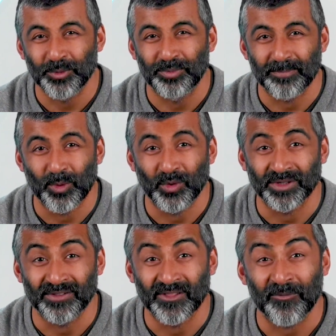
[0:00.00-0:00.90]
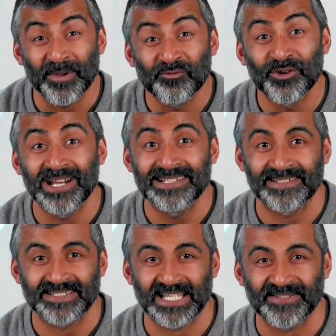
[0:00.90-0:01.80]
important, that have been really
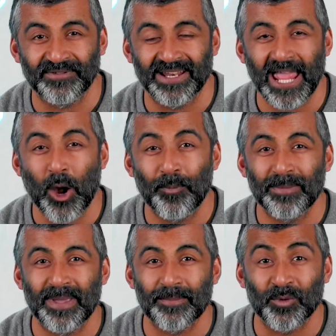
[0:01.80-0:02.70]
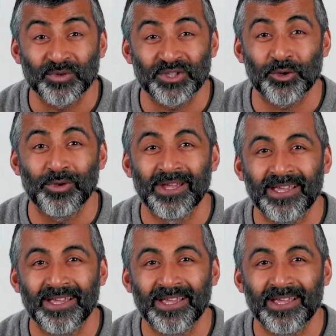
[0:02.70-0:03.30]
successful in helping people to